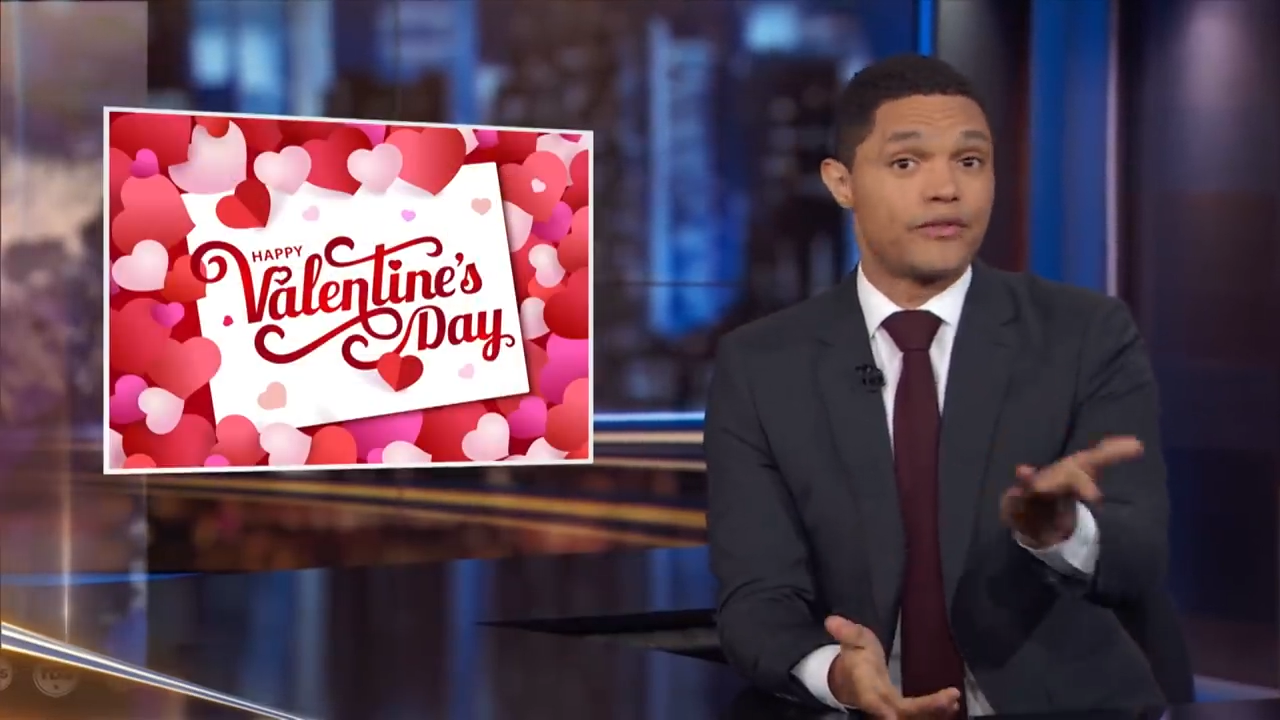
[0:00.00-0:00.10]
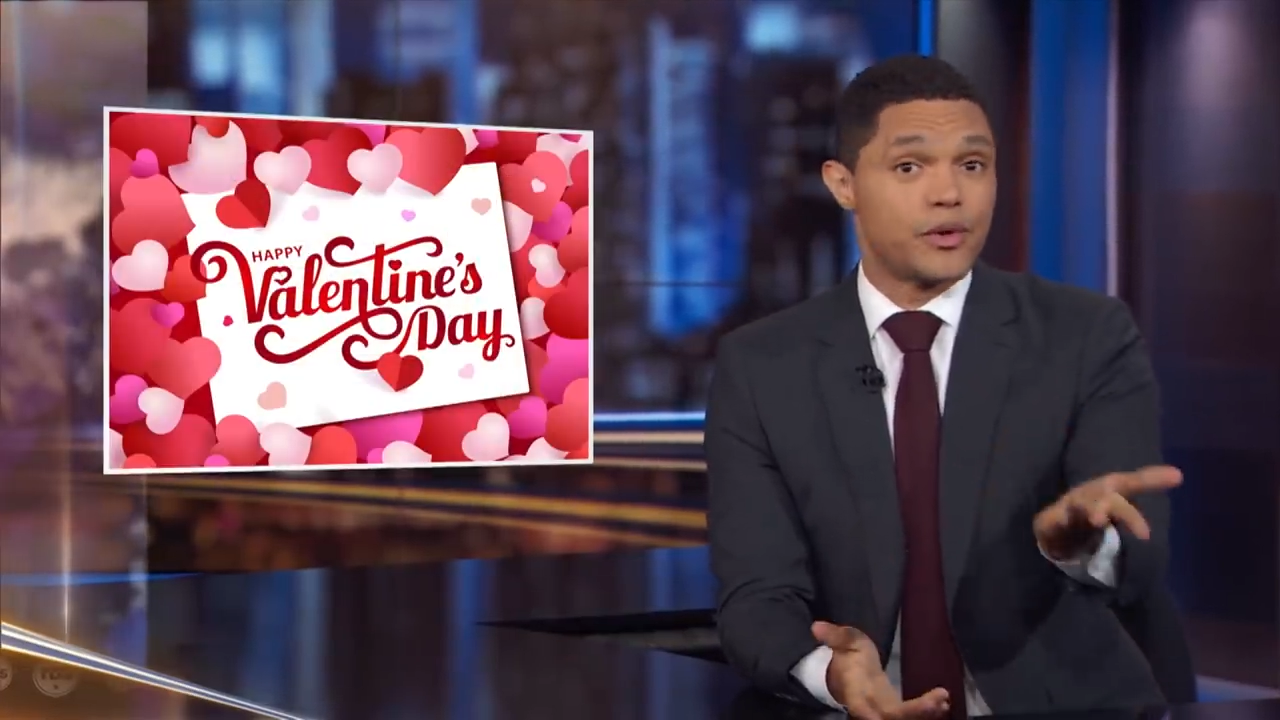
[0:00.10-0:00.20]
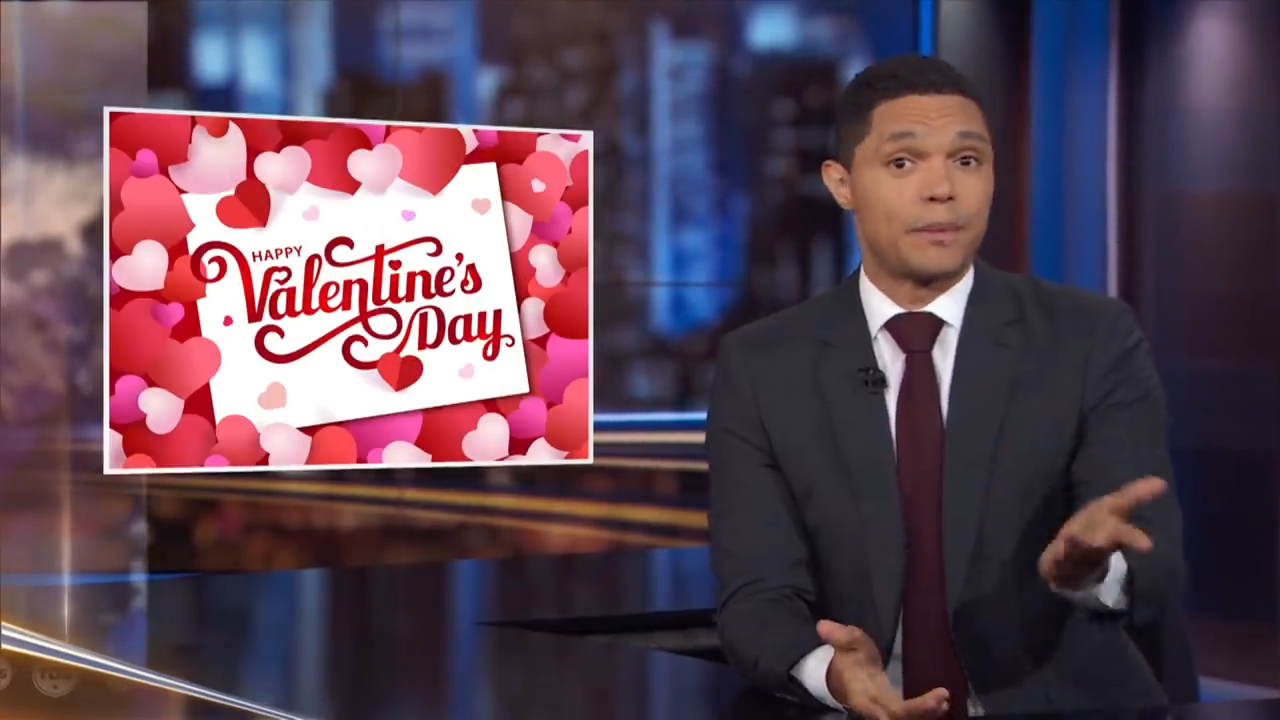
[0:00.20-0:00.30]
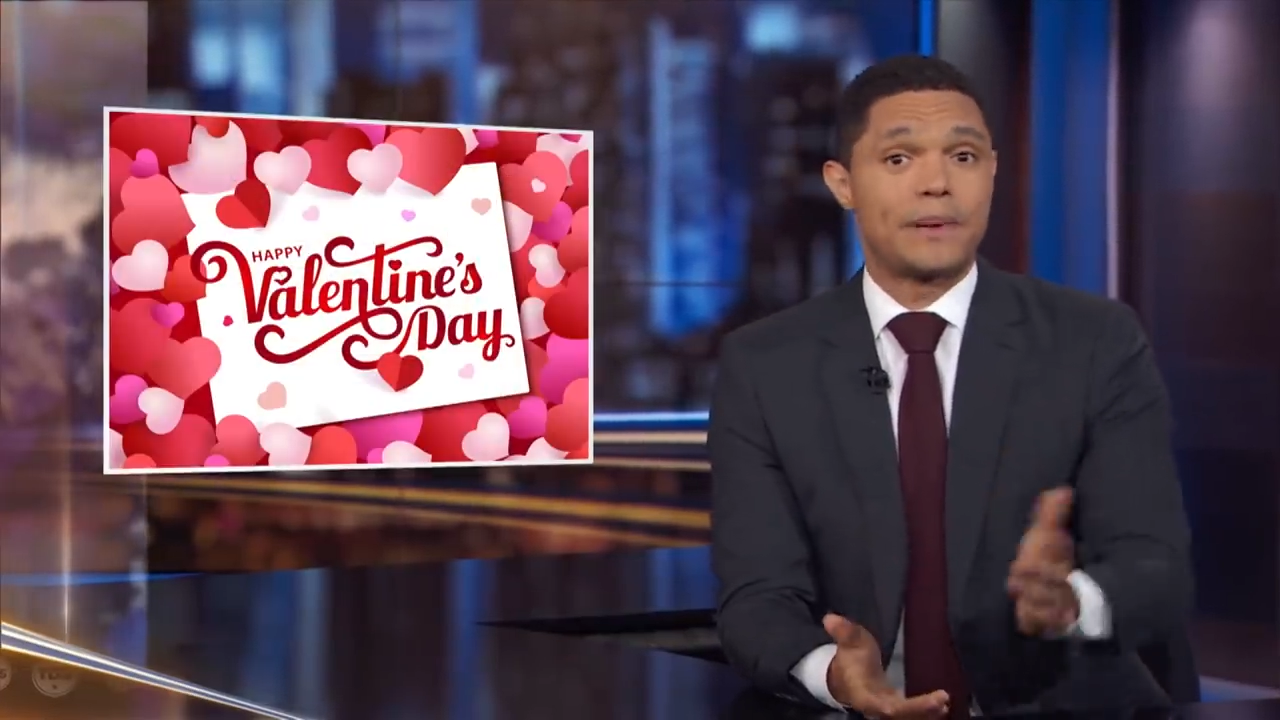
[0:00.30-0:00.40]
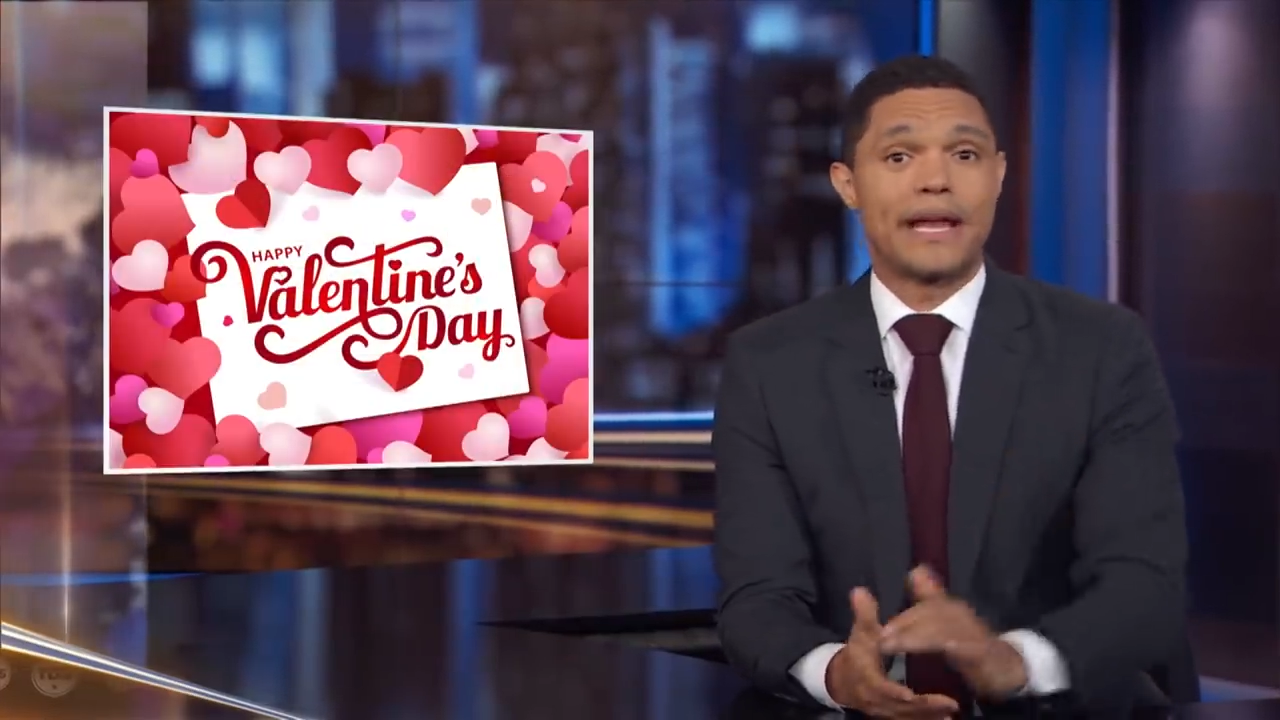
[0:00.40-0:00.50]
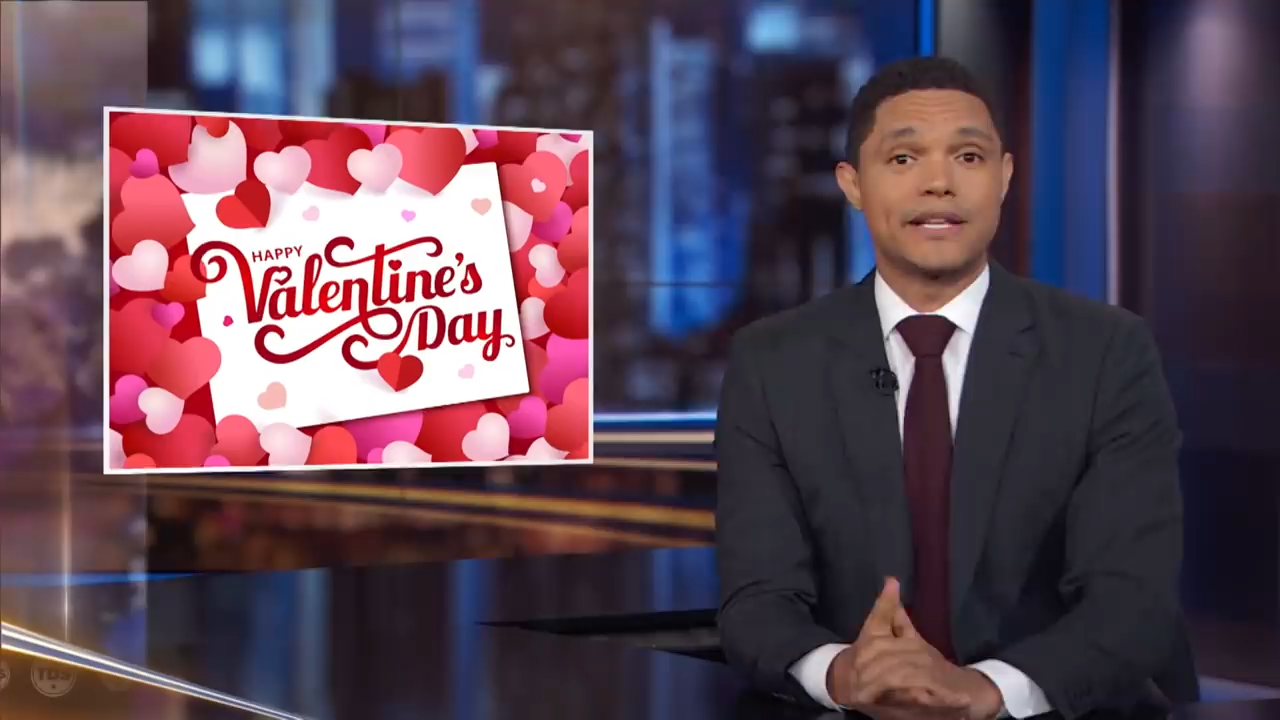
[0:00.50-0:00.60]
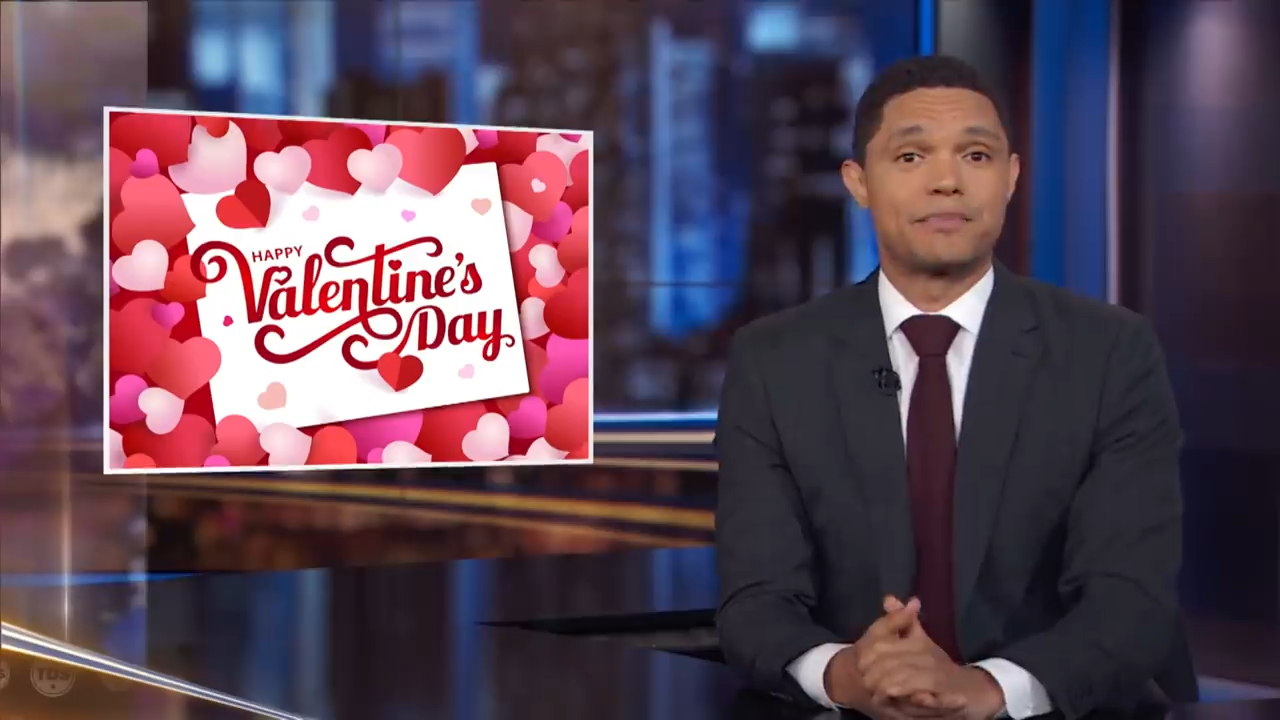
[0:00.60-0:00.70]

if you were planning